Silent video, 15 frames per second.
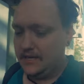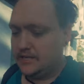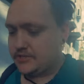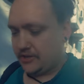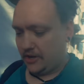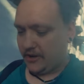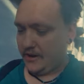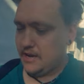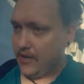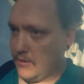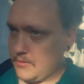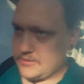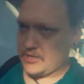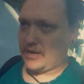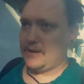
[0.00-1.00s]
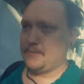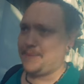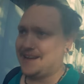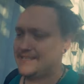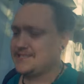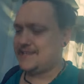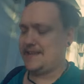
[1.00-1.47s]
So I was going
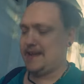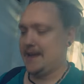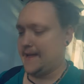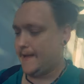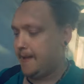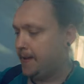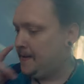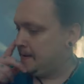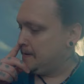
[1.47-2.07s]
past the, I